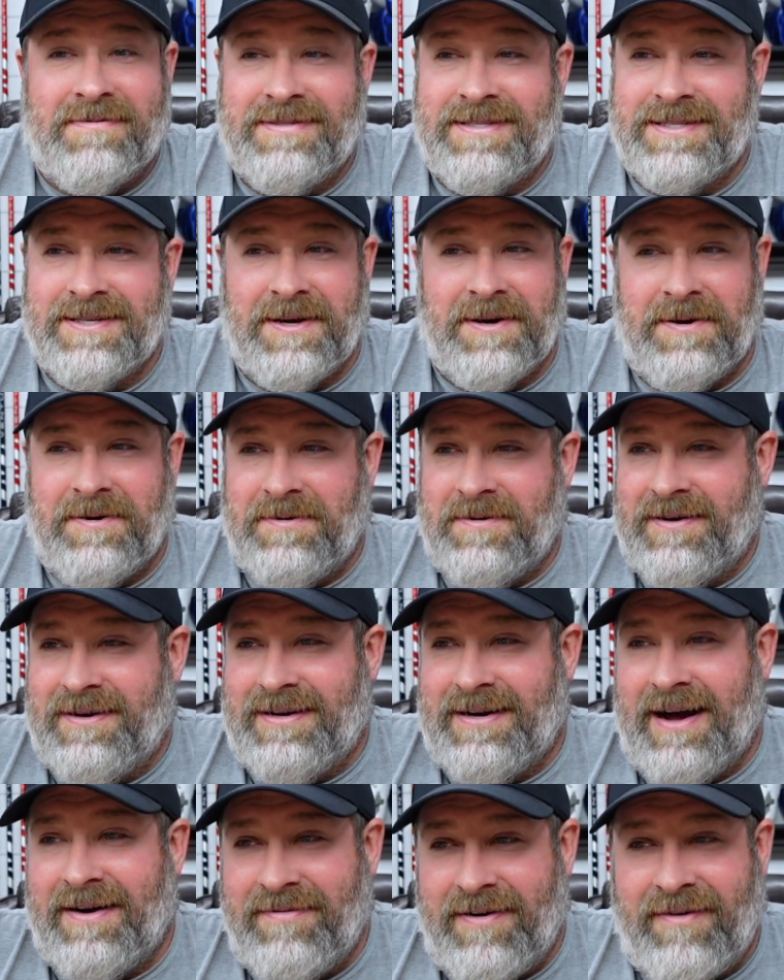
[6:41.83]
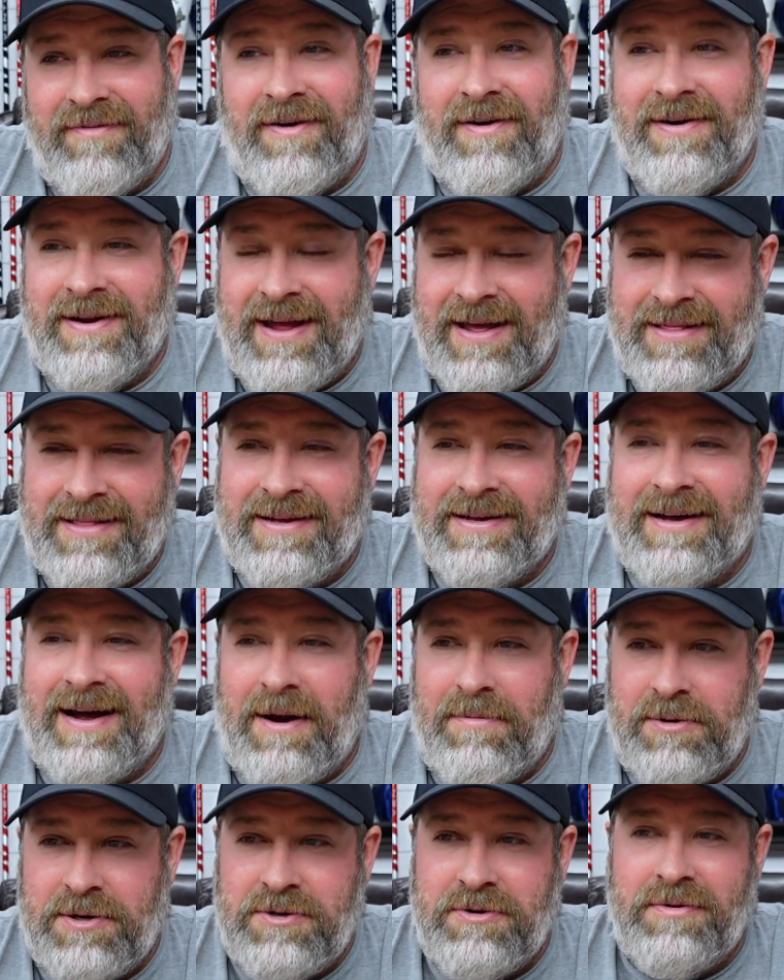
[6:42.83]
So I've already had the
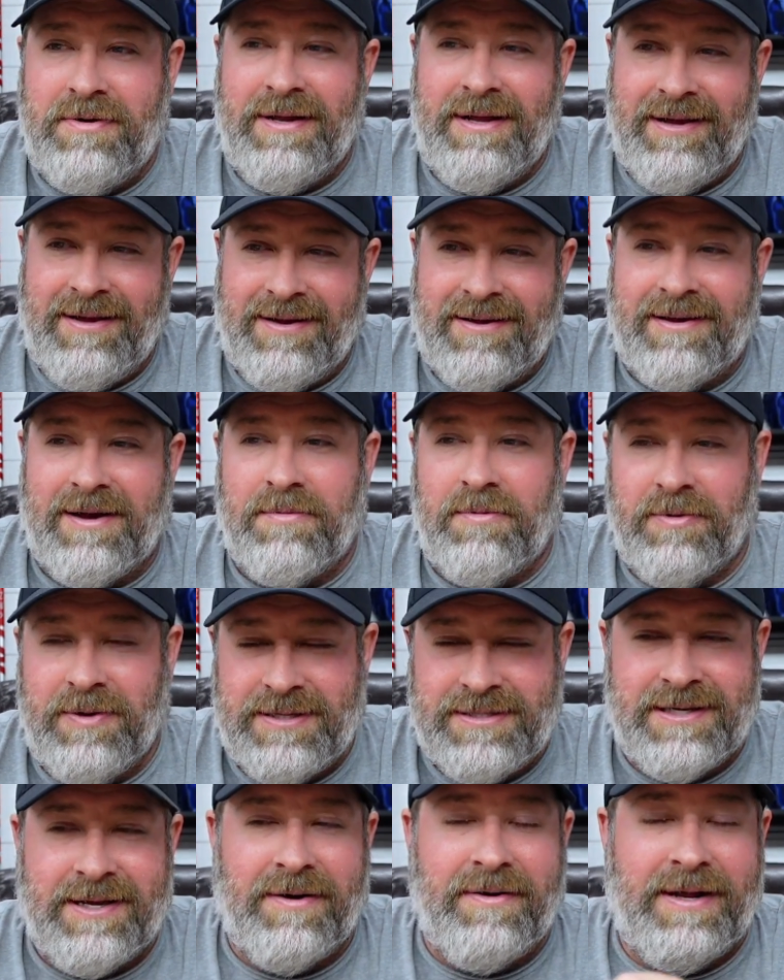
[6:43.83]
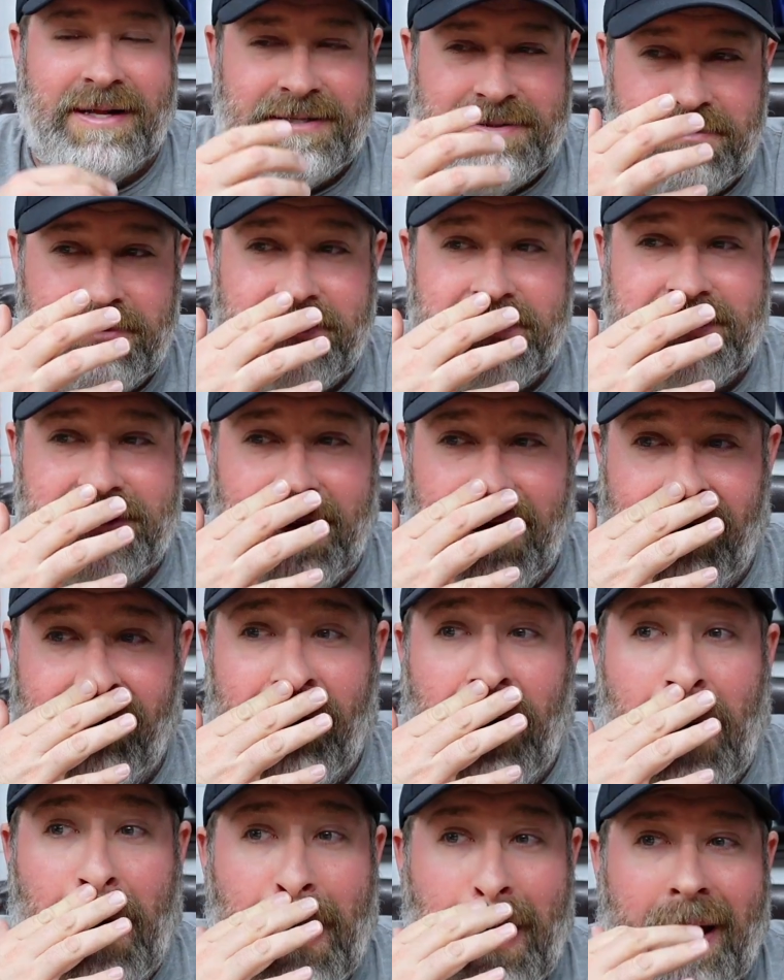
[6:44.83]
opportunity a couple weeks ago to hit some new stuff.
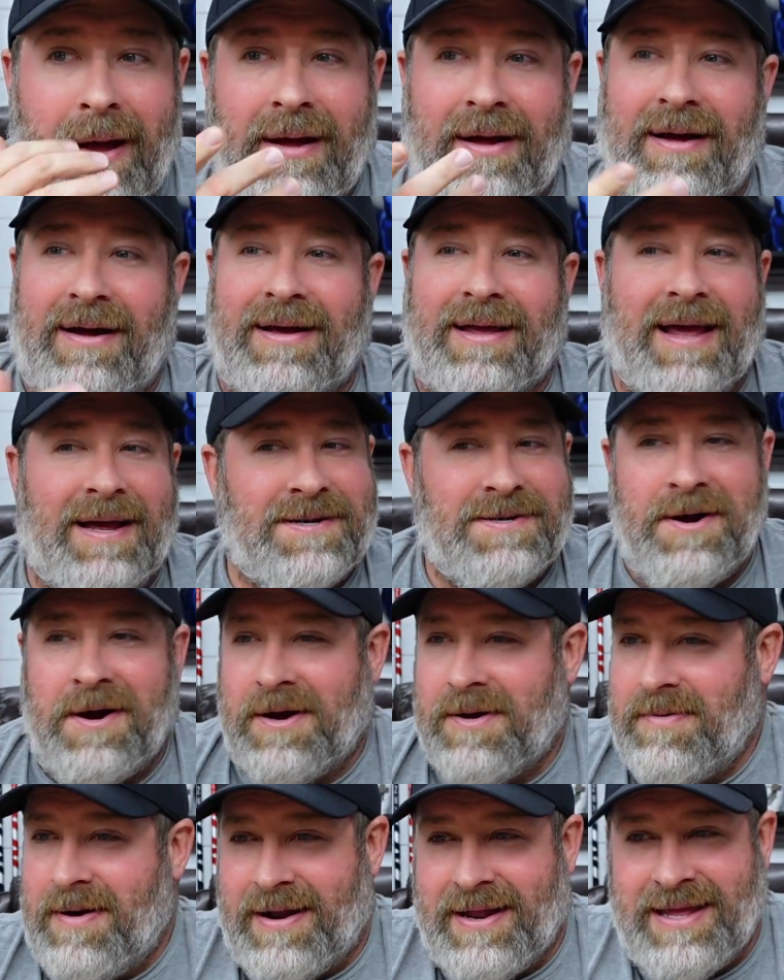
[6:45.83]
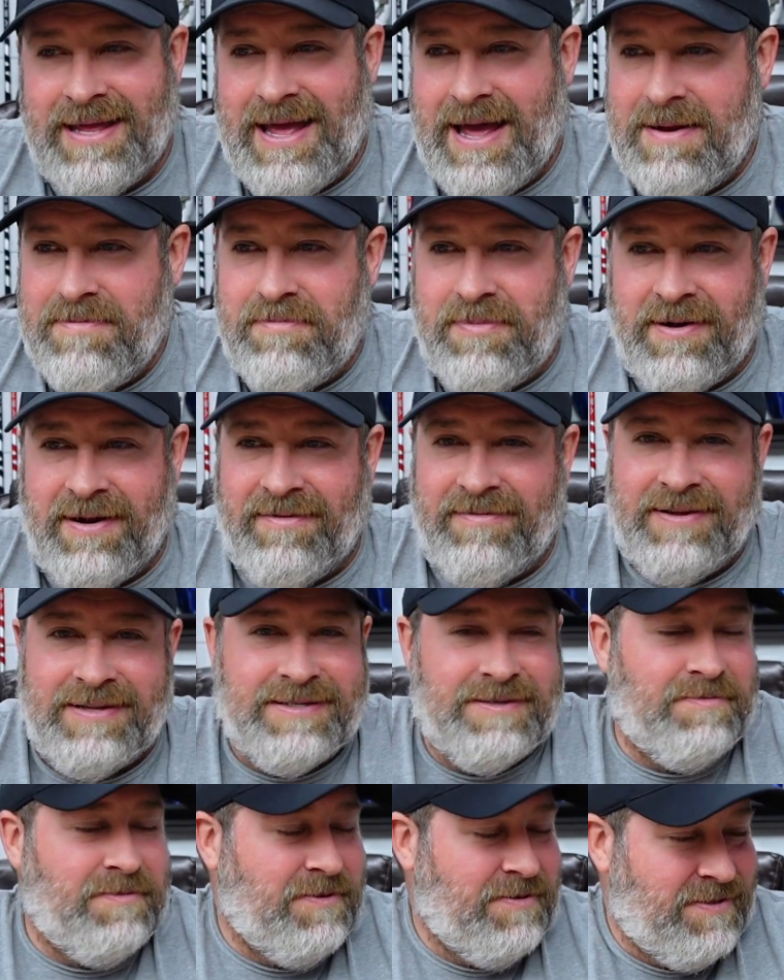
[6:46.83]
I can't talk about it yet, but I've
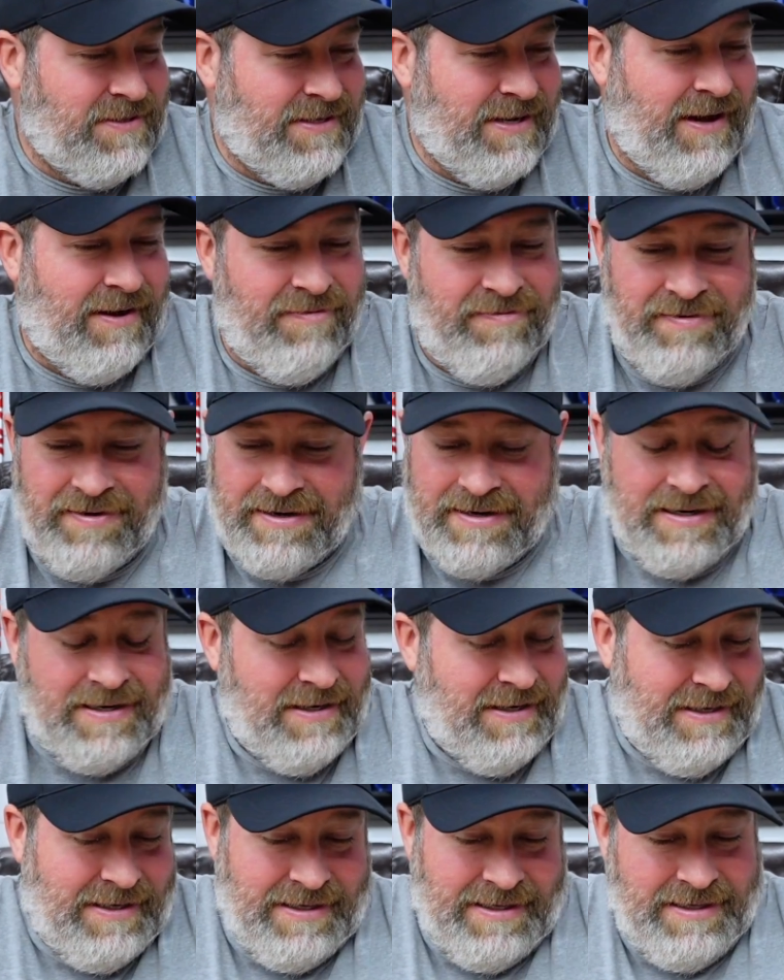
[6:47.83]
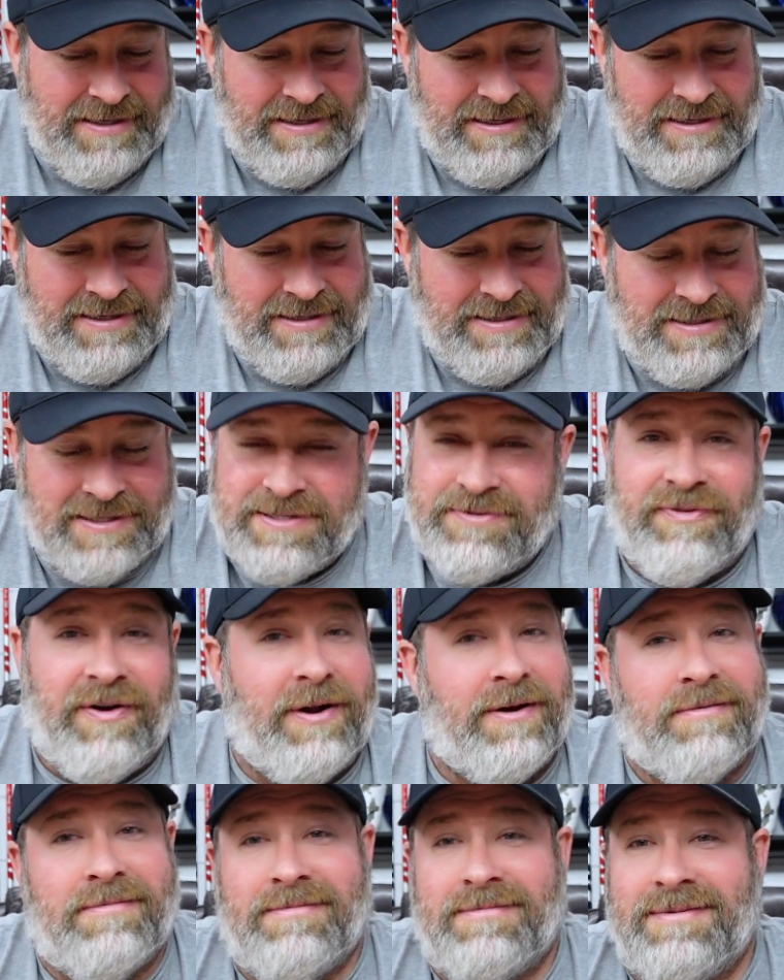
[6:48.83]
hit some new stuff, and just
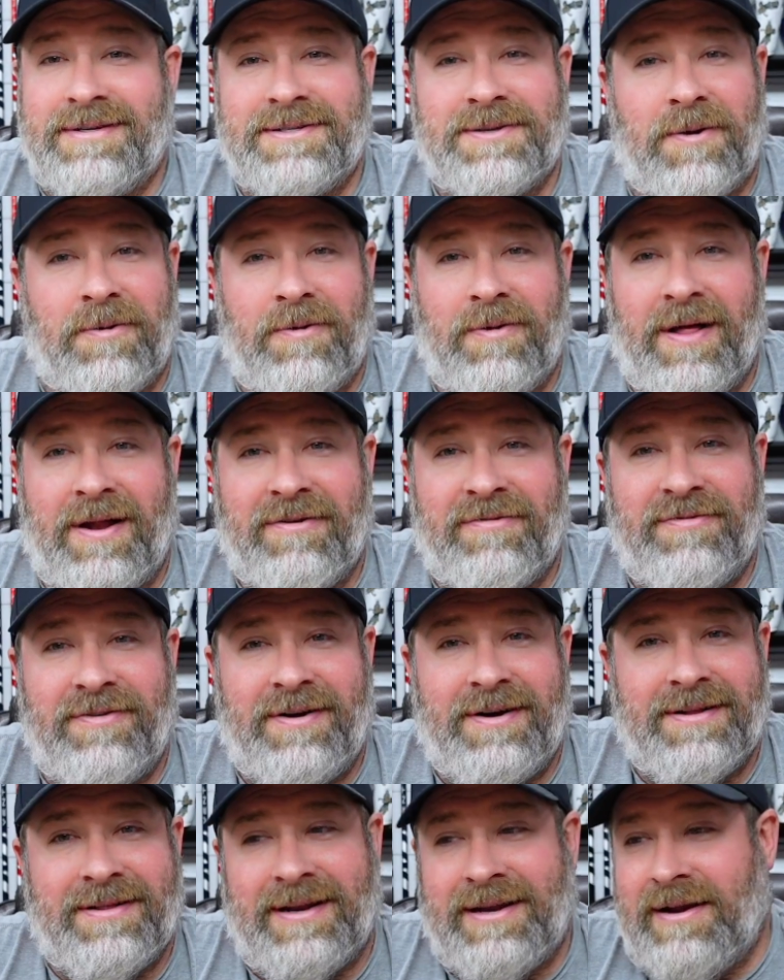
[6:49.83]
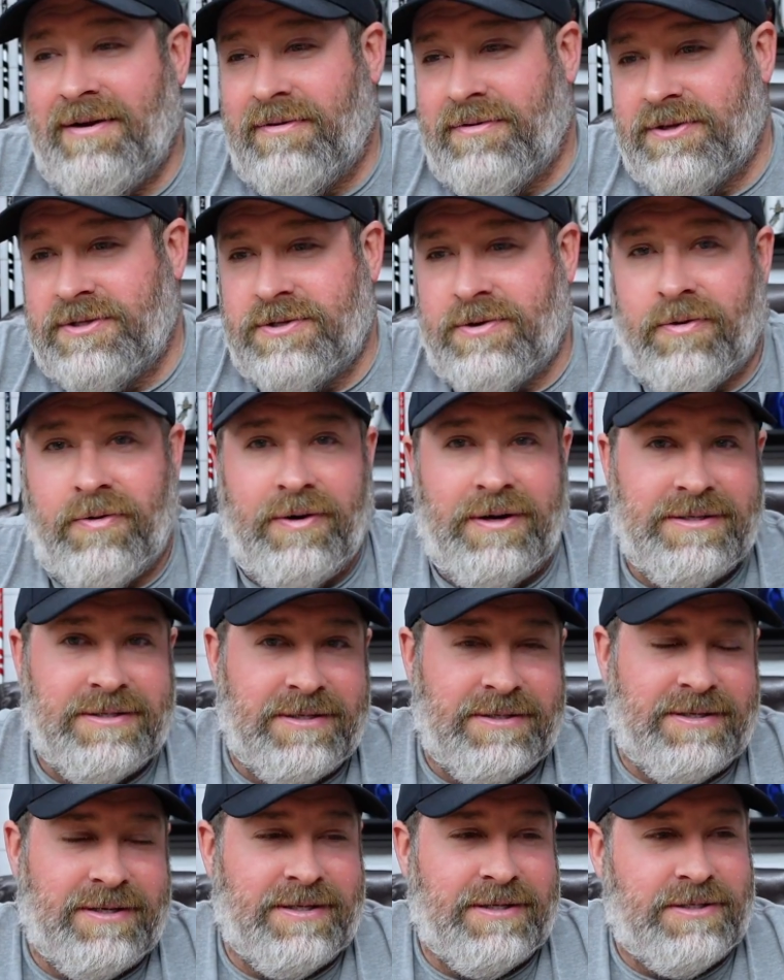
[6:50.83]
fun. Just a whole lot of fun. And hearing the stories,
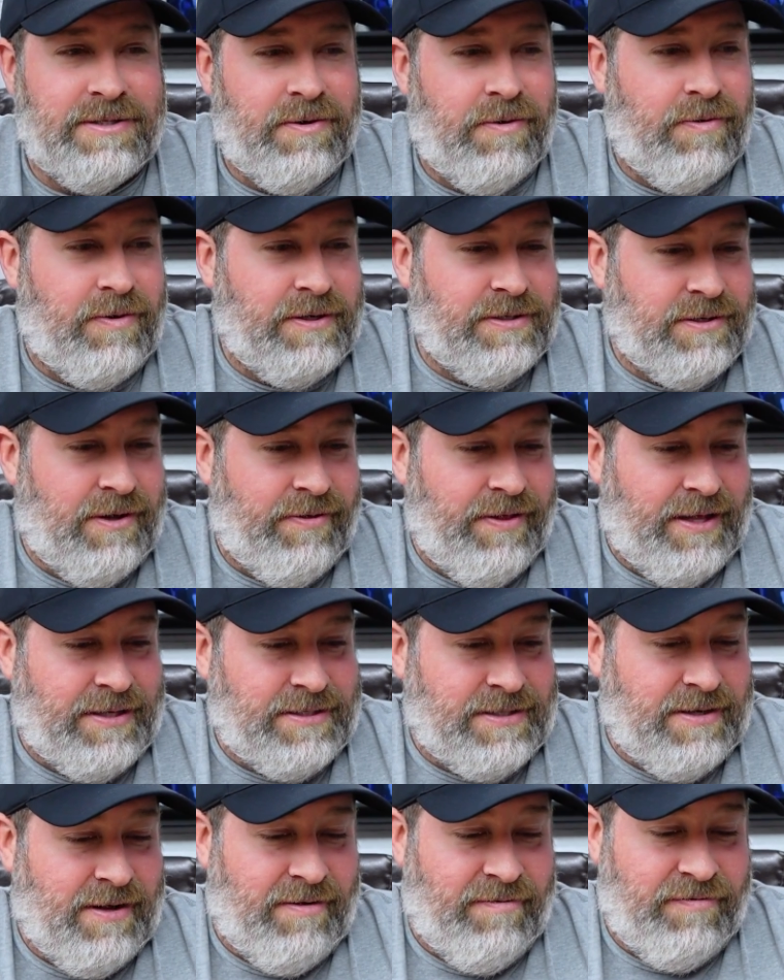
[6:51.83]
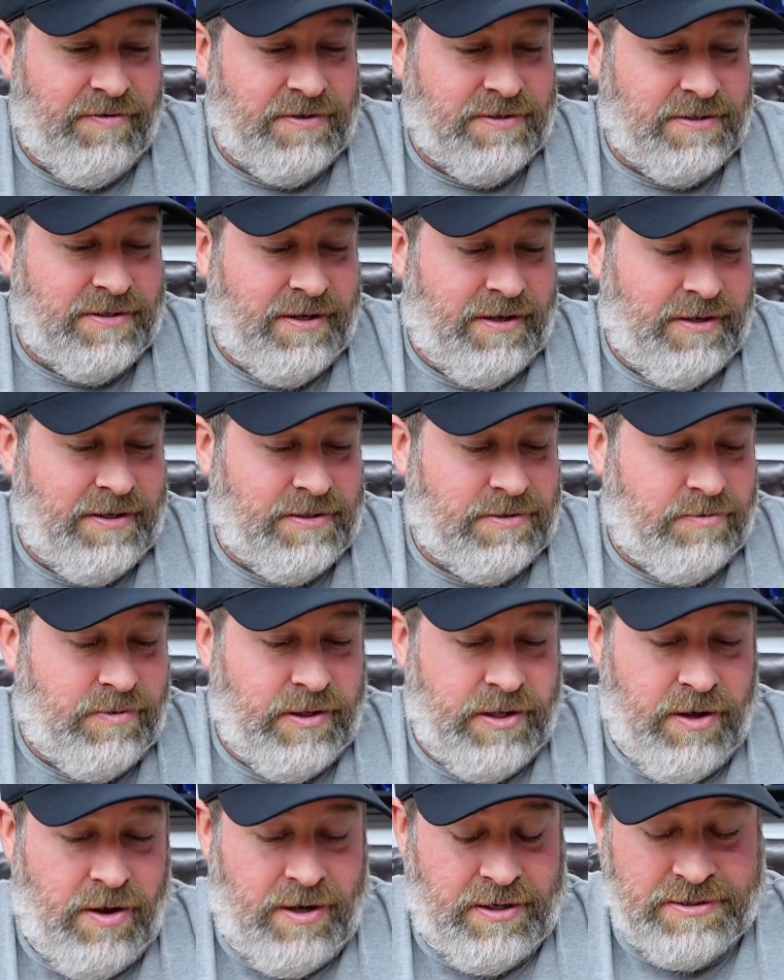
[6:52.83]
listening to the stories, all that stuff is
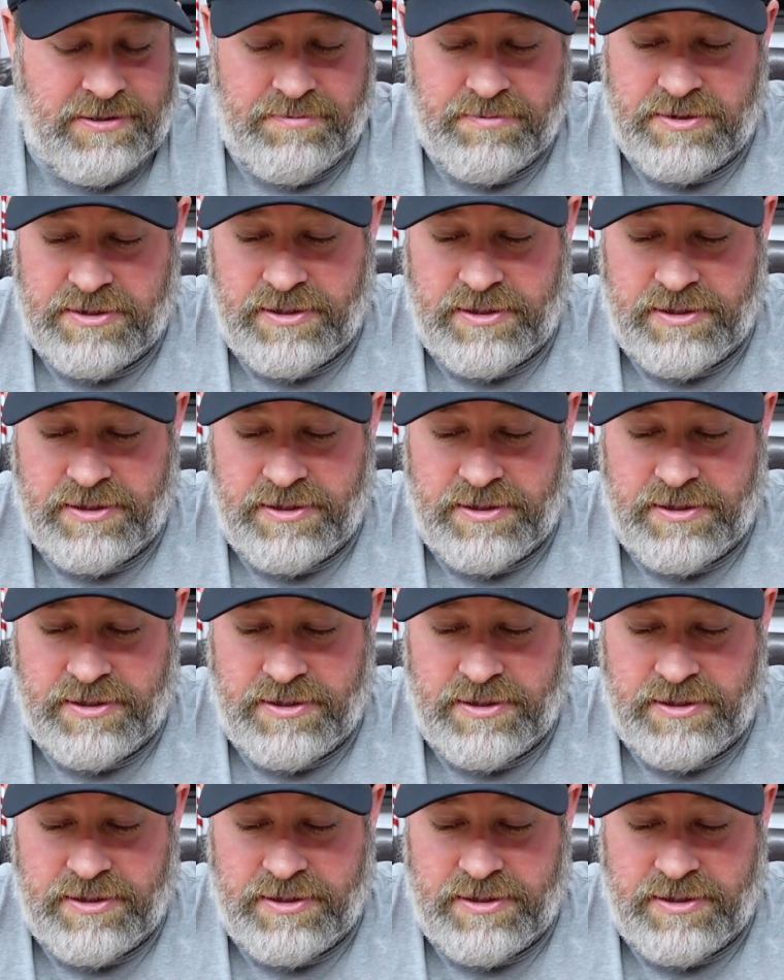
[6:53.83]
really awesome.